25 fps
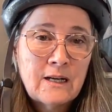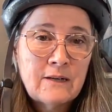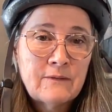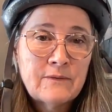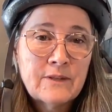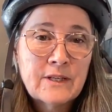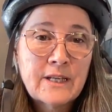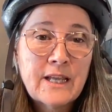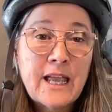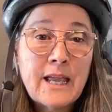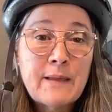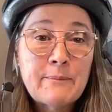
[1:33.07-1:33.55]

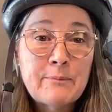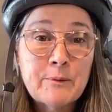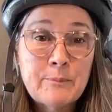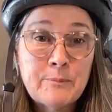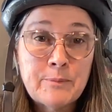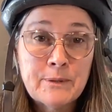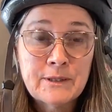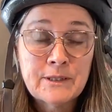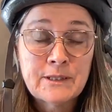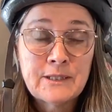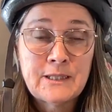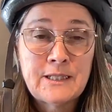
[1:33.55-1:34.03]
the
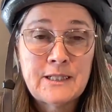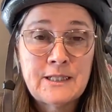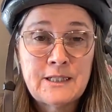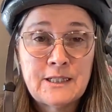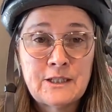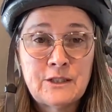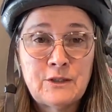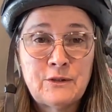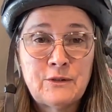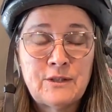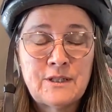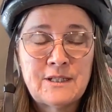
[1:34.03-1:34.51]
capability to
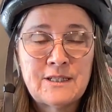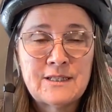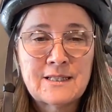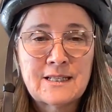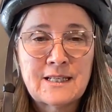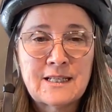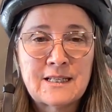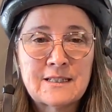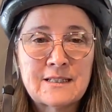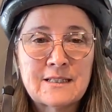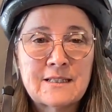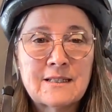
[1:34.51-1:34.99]
do these
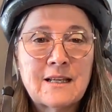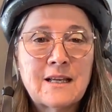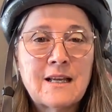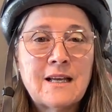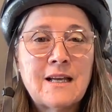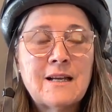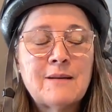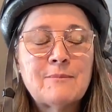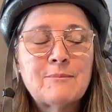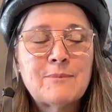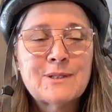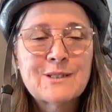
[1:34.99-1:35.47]
things.
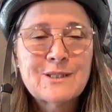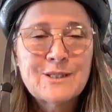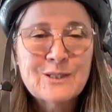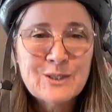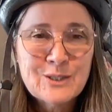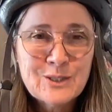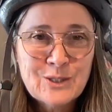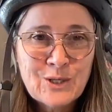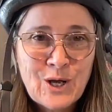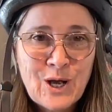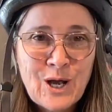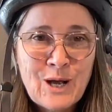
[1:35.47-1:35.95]
But
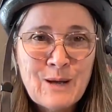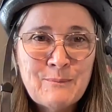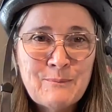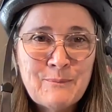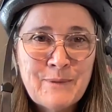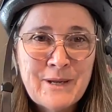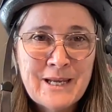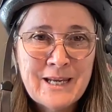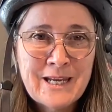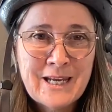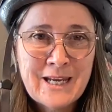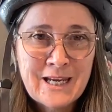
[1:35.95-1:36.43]
stop
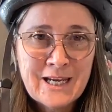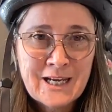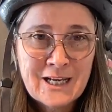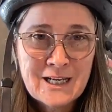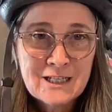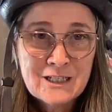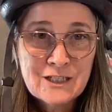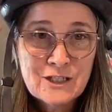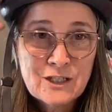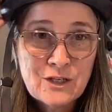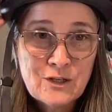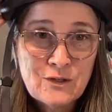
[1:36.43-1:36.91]
making
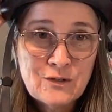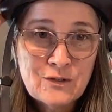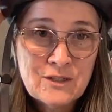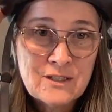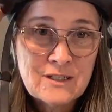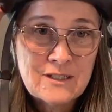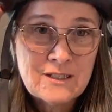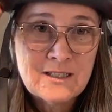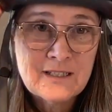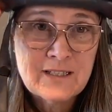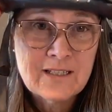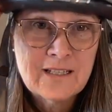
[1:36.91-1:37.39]

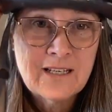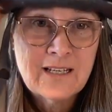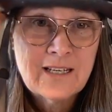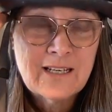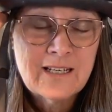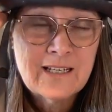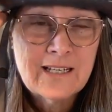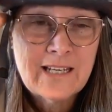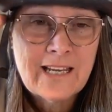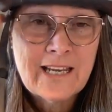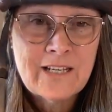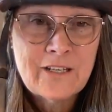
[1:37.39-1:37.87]
excuses.
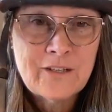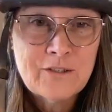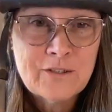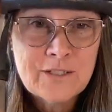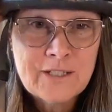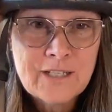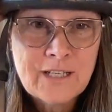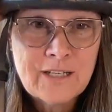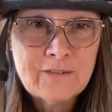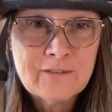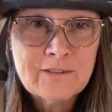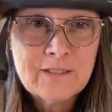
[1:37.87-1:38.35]
Get
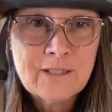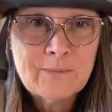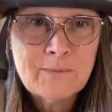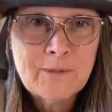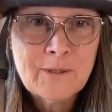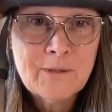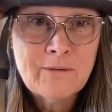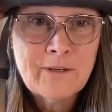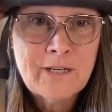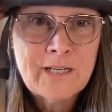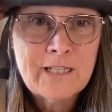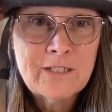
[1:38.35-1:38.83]
yourself some of
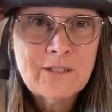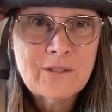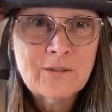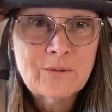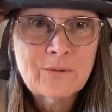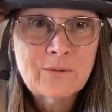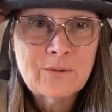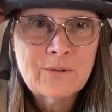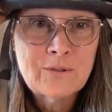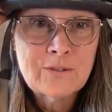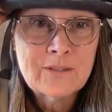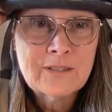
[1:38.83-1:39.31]
the right
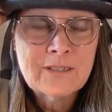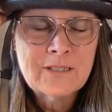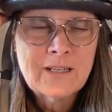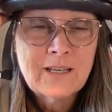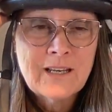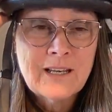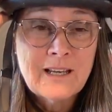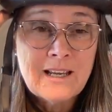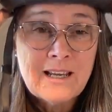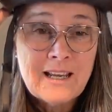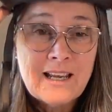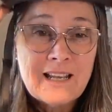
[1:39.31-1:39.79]
tools
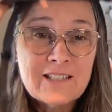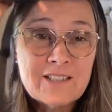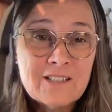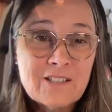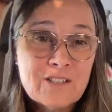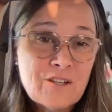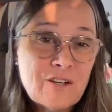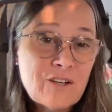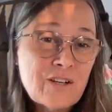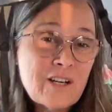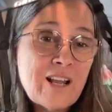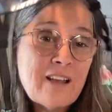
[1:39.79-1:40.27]
and
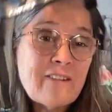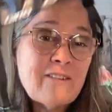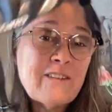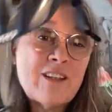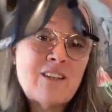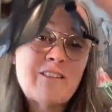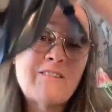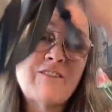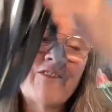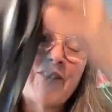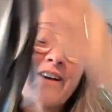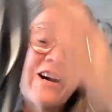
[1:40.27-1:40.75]
start
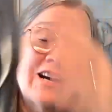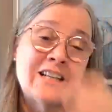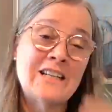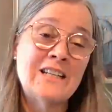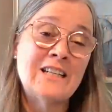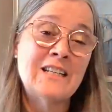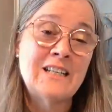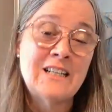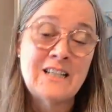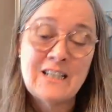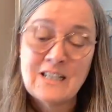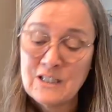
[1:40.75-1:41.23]
having
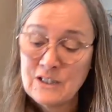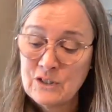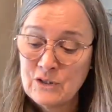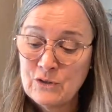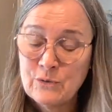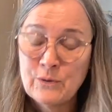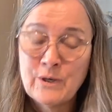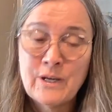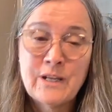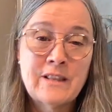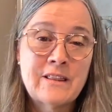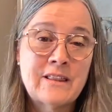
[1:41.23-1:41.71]
fun
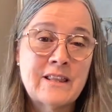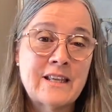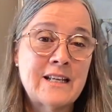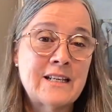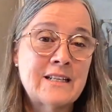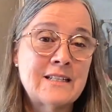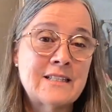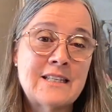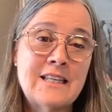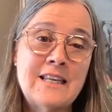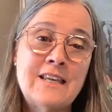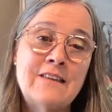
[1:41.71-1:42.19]
doing
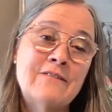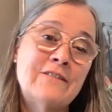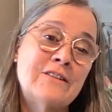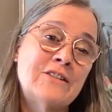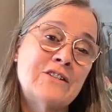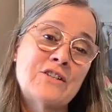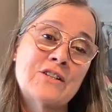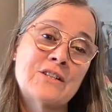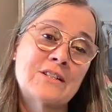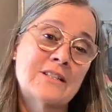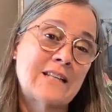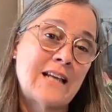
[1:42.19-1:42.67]
things even
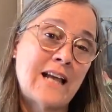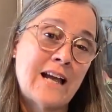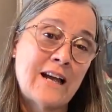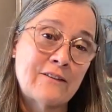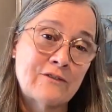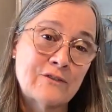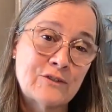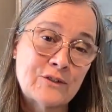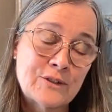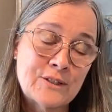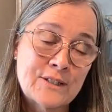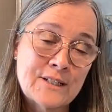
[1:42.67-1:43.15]
just
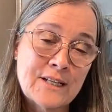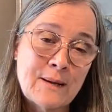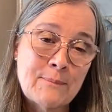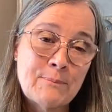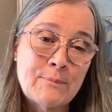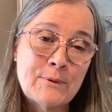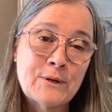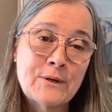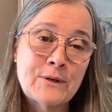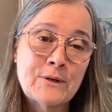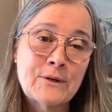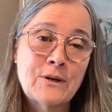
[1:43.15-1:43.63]
after
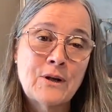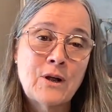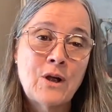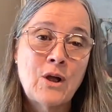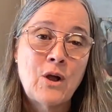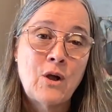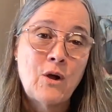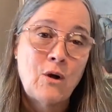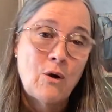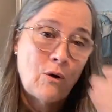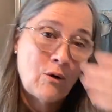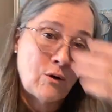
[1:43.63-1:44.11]
supper
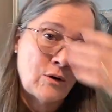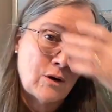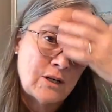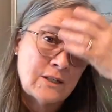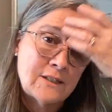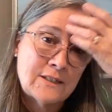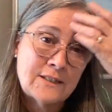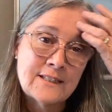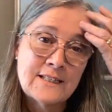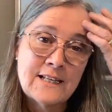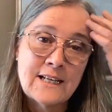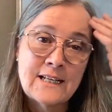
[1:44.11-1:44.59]
or
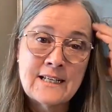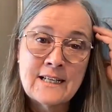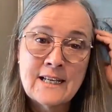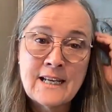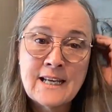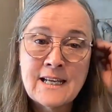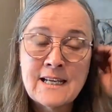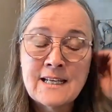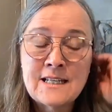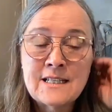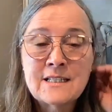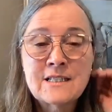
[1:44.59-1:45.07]
on
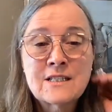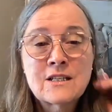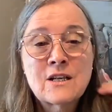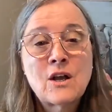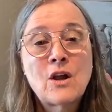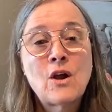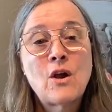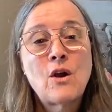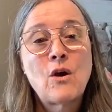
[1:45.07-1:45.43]
Sundays,